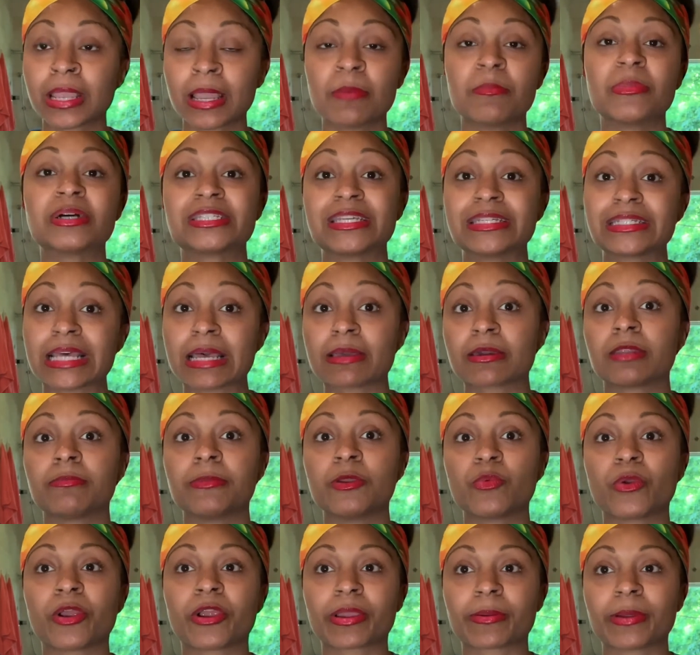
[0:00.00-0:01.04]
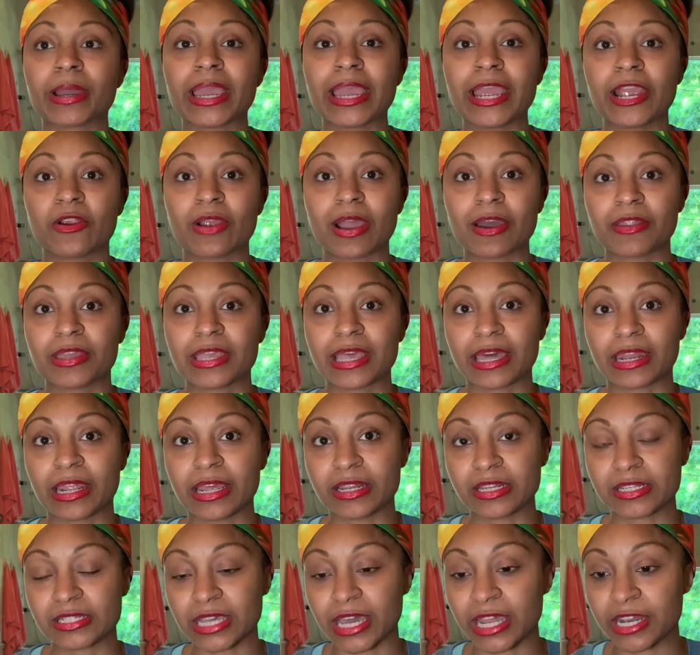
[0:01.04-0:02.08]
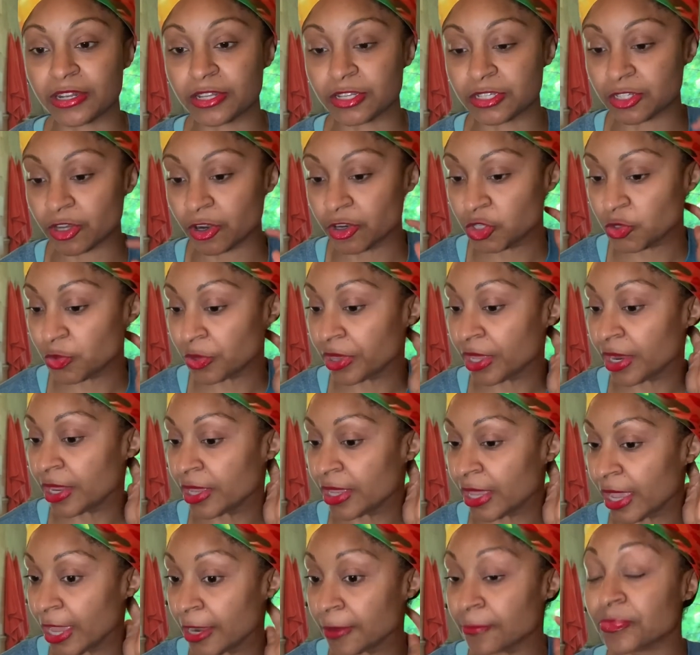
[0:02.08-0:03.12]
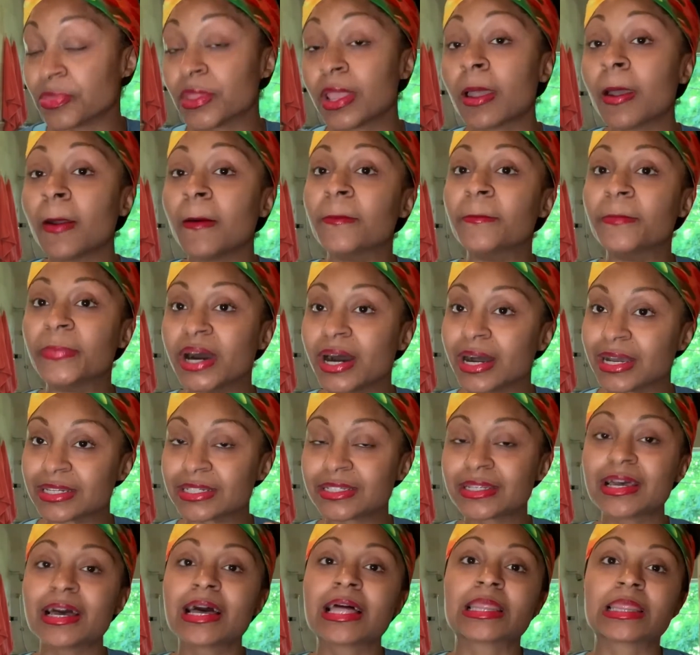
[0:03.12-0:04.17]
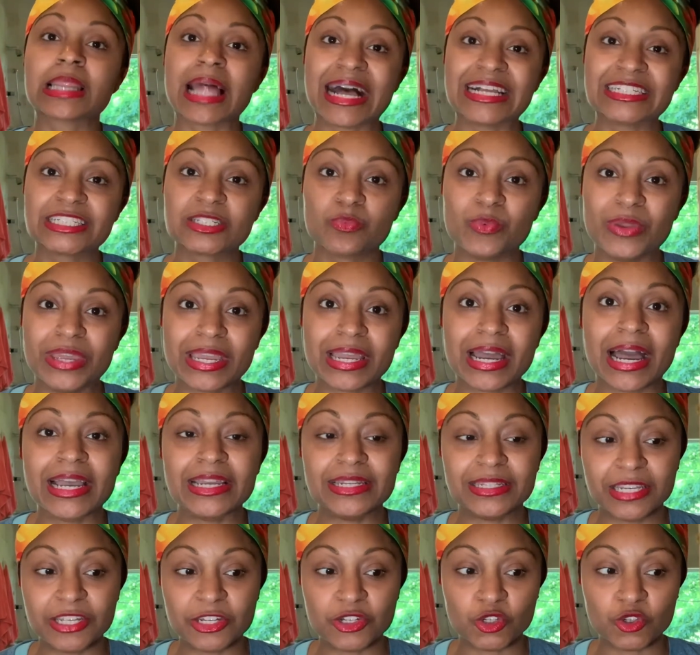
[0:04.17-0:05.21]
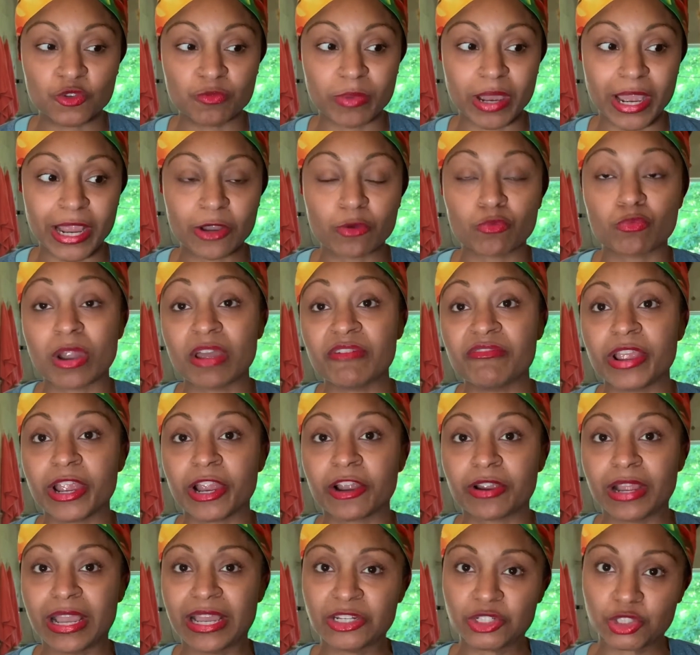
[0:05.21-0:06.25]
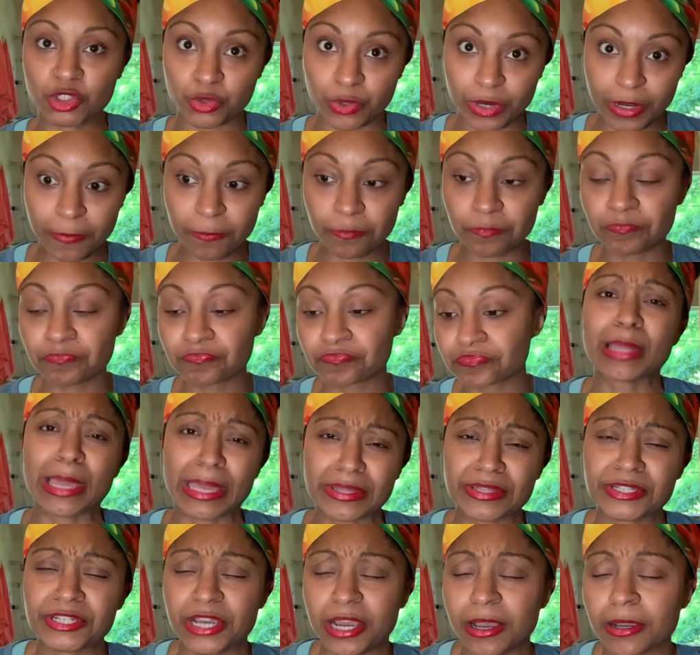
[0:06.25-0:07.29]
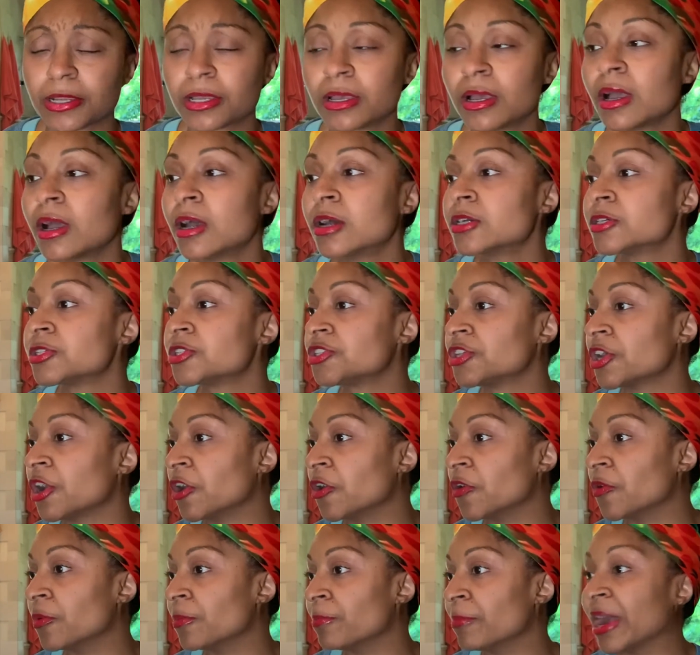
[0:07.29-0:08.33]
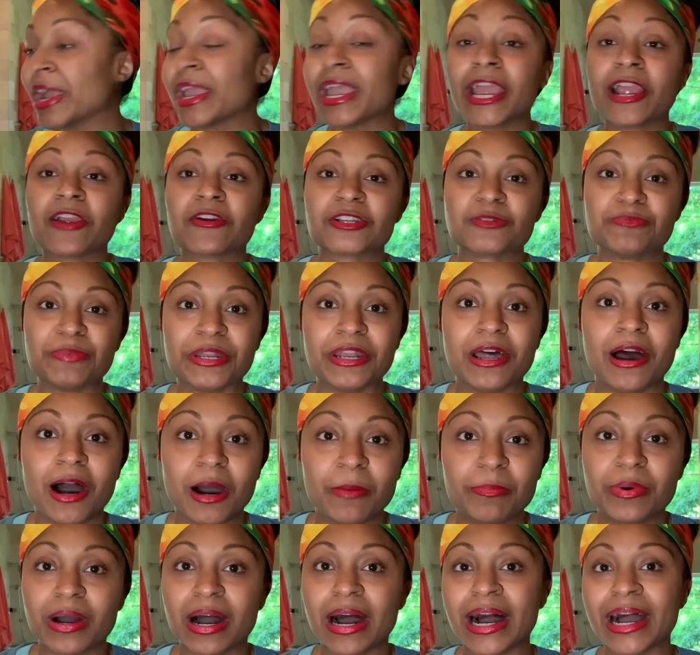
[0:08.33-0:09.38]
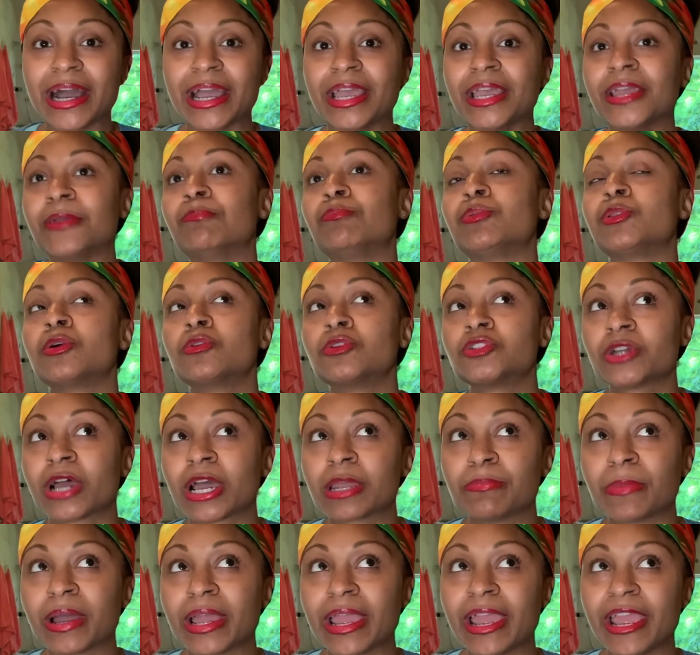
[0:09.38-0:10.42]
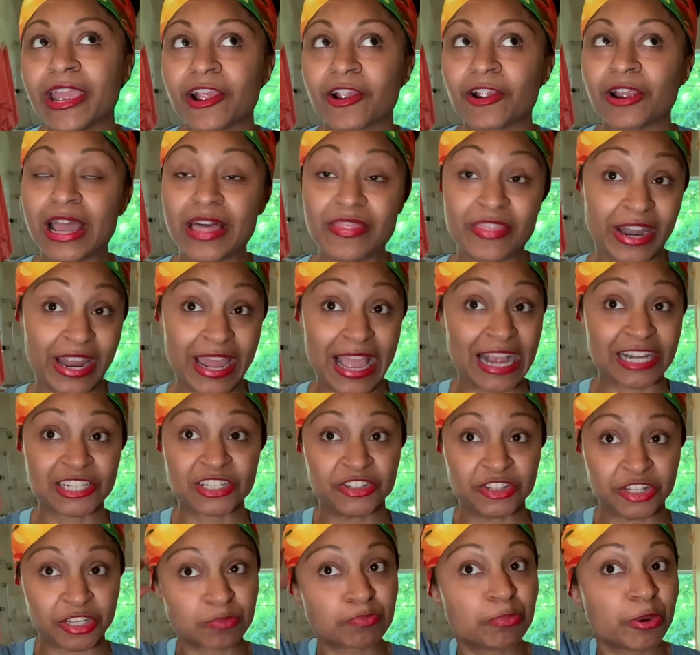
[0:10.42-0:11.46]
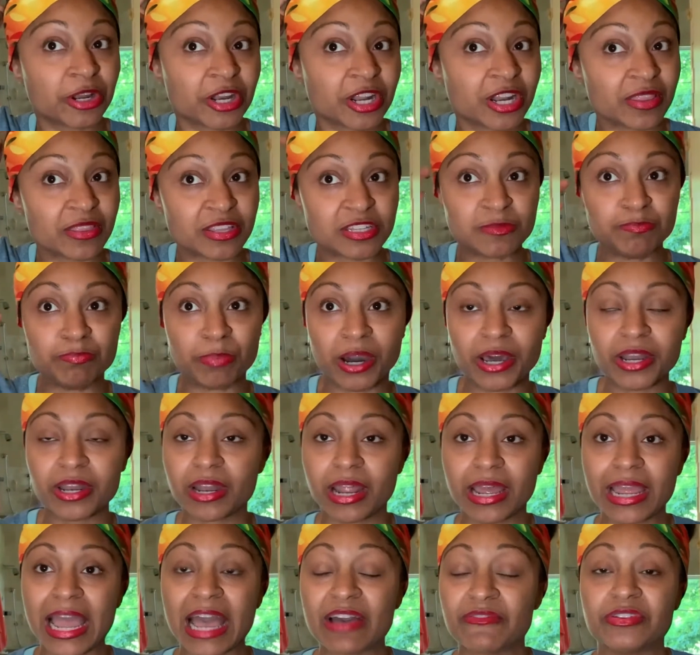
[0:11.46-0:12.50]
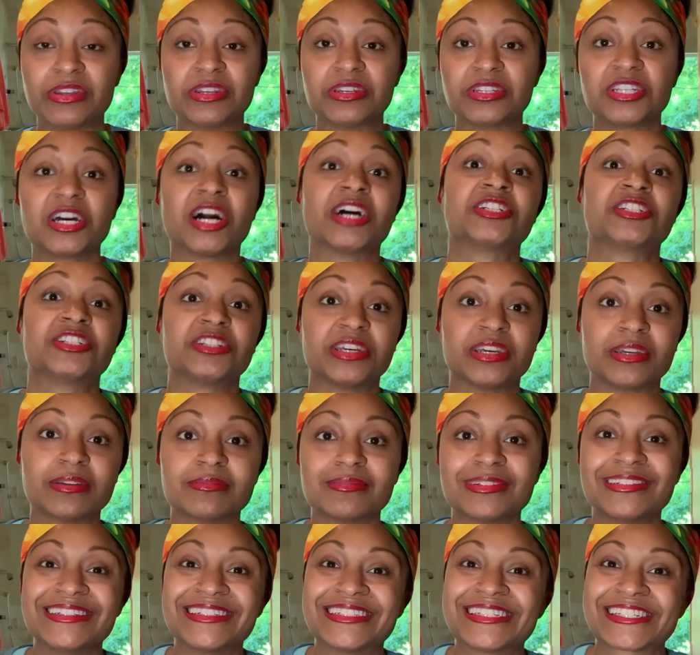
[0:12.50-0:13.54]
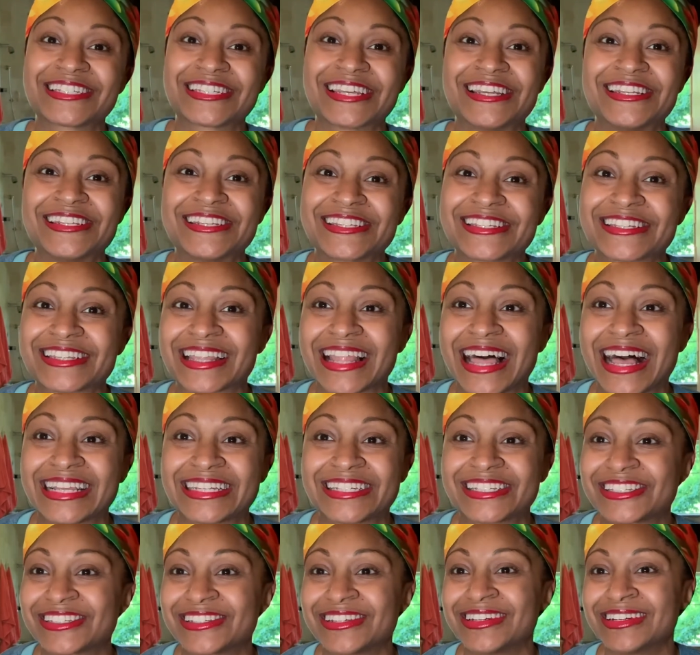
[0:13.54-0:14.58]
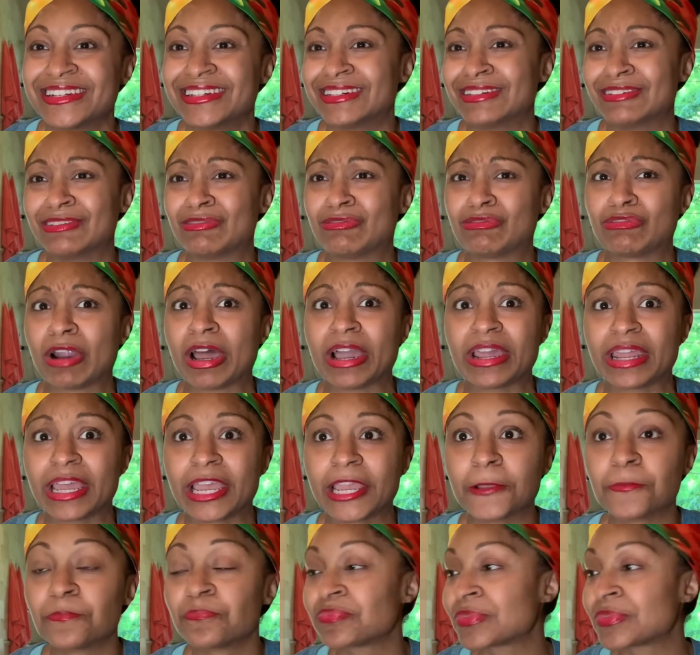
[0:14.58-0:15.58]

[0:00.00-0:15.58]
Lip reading: But since I'm gonna be wearing my hair out again, I decided to start doing that again. But last week I did do my rev air and trim length check. So my hair has been up. I blow dried my hair and then I actually just put it in this bun. I haven't touched it since last Friday.